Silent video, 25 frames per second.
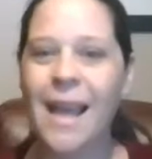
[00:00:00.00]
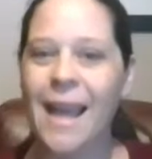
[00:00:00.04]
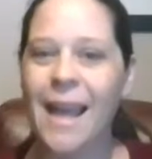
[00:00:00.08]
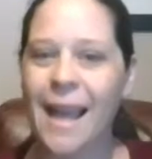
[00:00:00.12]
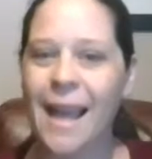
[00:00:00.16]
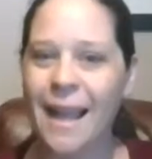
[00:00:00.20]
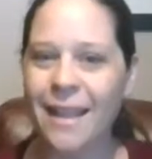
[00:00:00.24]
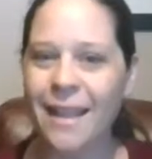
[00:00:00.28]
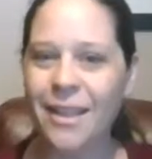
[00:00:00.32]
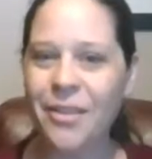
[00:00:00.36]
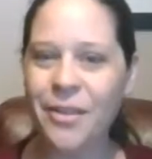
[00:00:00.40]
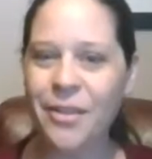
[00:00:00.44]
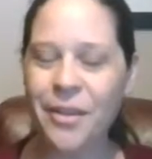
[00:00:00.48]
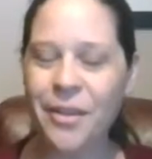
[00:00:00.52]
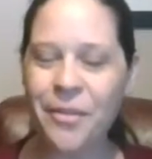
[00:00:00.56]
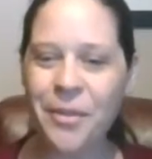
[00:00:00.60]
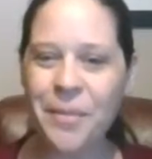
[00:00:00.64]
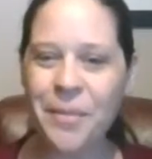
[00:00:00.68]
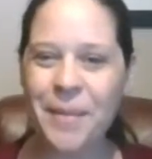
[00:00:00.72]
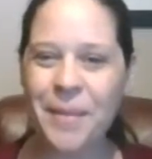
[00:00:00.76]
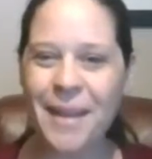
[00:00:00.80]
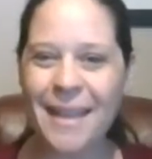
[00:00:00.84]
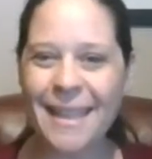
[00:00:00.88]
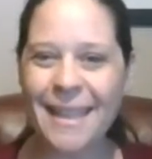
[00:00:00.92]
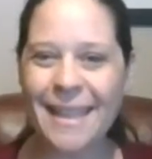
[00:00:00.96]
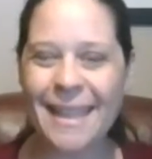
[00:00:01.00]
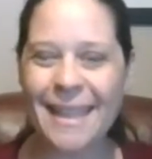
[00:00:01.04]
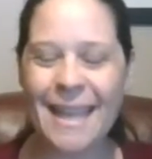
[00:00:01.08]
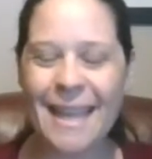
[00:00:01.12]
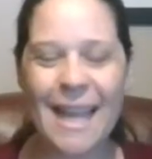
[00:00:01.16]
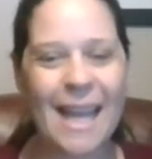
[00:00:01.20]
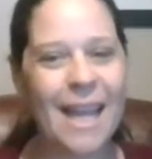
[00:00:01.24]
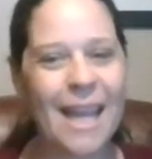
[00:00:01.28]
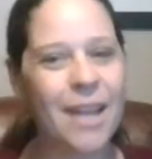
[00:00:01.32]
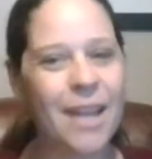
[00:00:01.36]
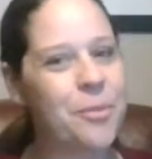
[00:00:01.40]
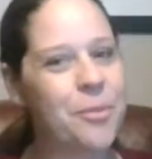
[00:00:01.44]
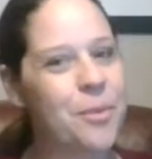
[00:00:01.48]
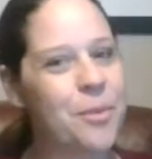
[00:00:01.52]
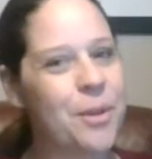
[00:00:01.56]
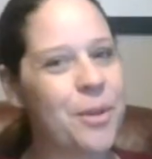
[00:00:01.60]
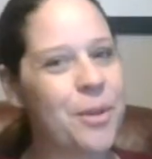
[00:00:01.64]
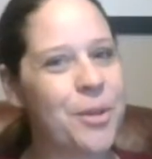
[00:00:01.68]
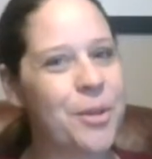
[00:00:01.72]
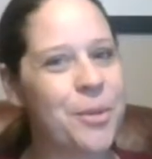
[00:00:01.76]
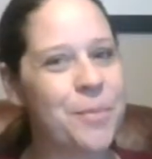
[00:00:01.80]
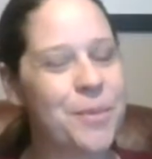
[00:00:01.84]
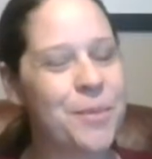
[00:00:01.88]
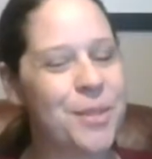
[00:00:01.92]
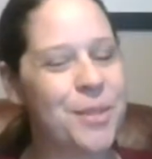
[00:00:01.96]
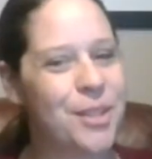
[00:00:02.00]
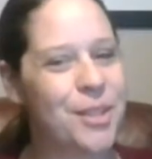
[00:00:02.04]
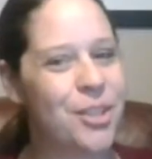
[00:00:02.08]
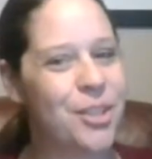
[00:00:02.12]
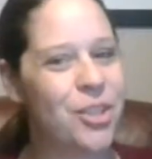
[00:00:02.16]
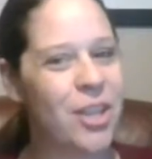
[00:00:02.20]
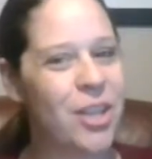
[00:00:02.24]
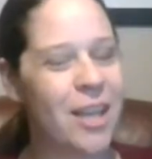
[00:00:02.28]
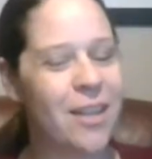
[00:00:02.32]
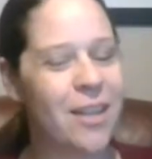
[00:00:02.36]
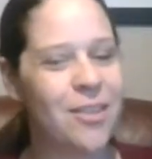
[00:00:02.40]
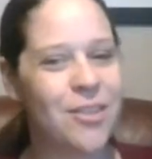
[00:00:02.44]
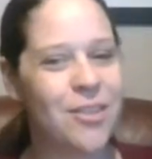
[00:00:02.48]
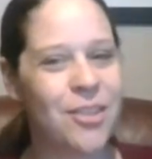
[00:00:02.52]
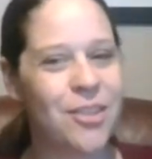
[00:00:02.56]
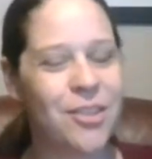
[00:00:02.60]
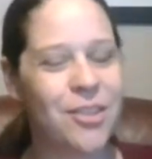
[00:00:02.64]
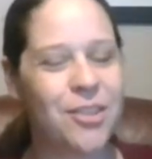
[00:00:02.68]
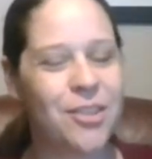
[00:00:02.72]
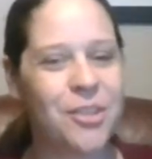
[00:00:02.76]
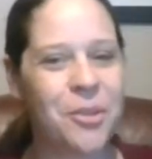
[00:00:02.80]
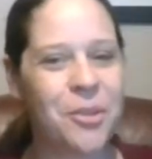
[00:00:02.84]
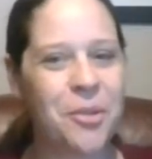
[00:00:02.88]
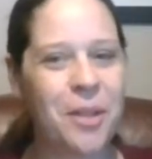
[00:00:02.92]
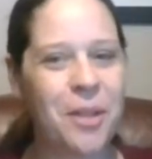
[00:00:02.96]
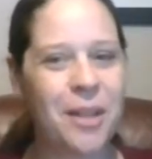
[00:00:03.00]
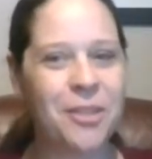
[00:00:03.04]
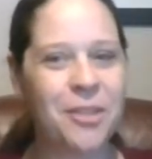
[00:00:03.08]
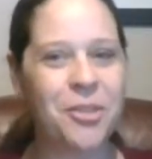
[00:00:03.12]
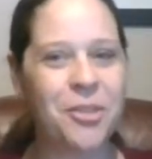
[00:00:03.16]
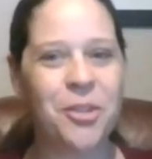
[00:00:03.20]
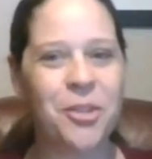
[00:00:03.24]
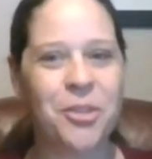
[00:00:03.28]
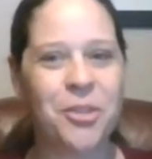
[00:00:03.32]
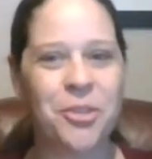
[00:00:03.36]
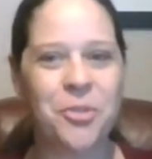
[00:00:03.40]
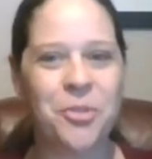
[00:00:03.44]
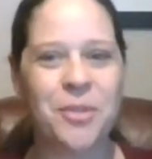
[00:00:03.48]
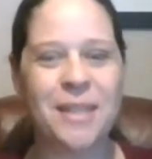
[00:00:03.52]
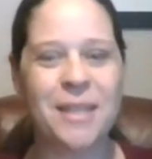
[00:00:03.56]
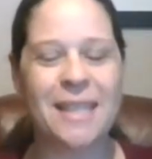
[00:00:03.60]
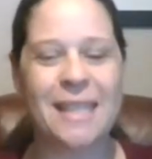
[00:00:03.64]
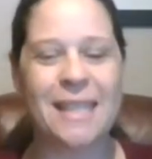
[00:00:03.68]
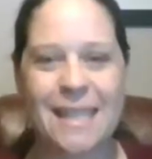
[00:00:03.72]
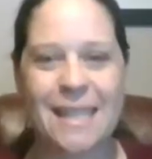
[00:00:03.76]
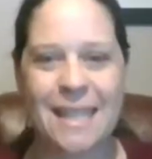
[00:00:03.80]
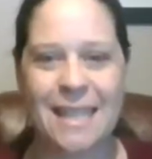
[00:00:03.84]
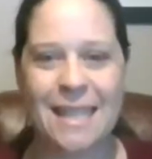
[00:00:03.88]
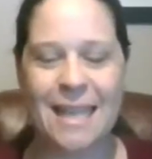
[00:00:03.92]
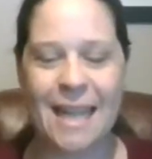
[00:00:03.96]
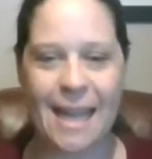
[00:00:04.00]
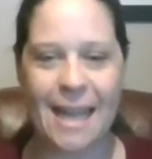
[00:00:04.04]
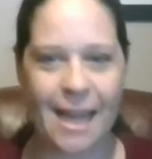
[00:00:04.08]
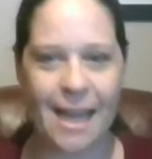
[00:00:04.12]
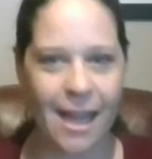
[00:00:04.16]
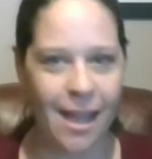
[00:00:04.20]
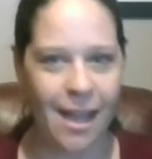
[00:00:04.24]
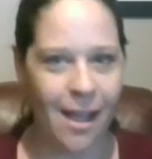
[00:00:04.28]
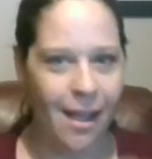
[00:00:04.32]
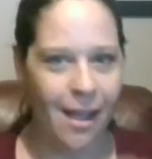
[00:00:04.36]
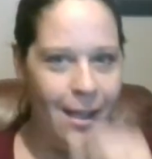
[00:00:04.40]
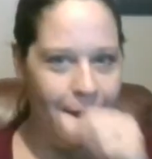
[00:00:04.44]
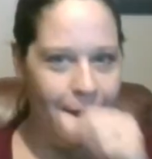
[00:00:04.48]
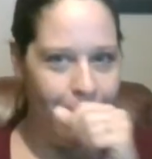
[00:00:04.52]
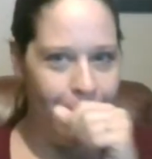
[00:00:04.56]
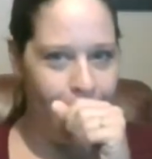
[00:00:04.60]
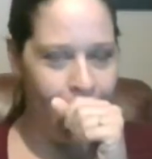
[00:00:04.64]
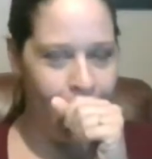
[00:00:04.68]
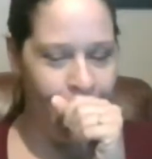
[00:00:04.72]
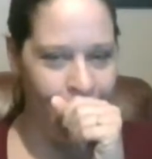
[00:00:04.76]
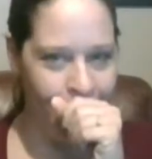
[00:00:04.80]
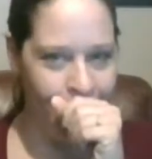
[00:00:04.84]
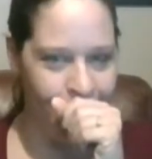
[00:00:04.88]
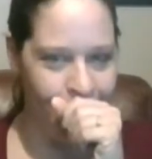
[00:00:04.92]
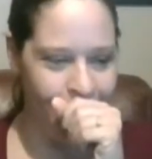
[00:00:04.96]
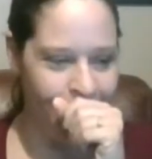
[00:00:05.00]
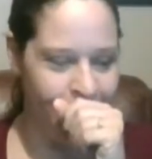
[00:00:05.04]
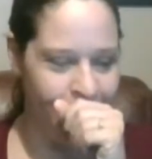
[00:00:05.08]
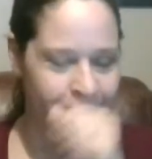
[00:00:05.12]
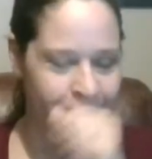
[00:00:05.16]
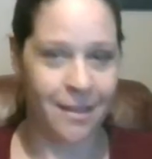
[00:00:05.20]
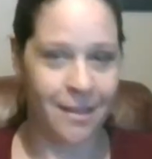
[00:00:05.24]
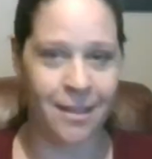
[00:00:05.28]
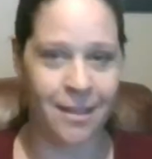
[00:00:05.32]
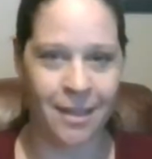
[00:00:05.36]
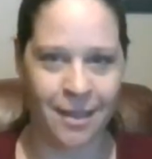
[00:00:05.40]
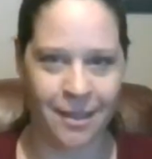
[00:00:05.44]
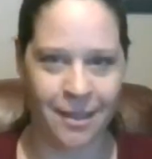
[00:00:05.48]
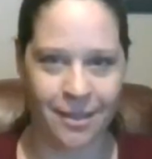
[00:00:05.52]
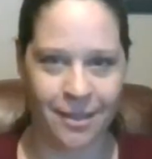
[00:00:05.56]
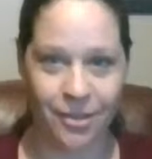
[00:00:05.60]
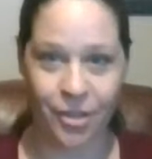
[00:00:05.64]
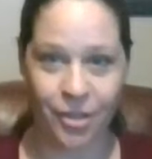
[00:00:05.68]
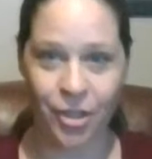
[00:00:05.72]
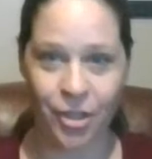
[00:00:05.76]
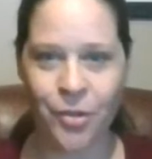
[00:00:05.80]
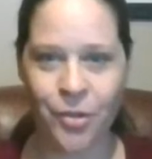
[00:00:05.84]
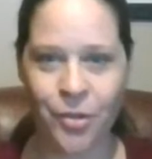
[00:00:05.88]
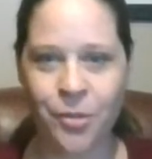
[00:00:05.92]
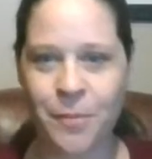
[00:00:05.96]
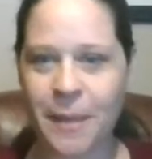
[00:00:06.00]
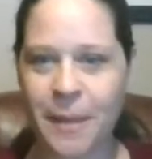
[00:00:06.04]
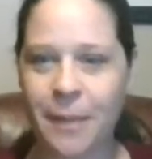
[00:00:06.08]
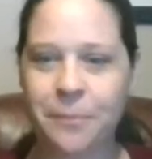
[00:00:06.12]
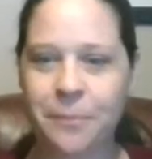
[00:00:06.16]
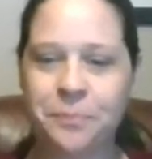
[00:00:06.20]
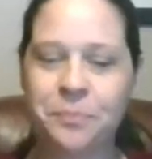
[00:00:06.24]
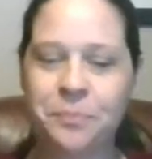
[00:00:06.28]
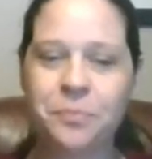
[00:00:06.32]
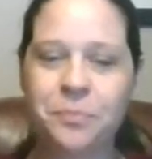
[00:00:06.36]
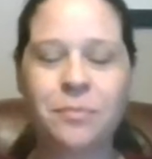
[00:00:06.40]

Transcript: Hello, everybody, and welcome to the channel. So glad you could join us today. Excuse me.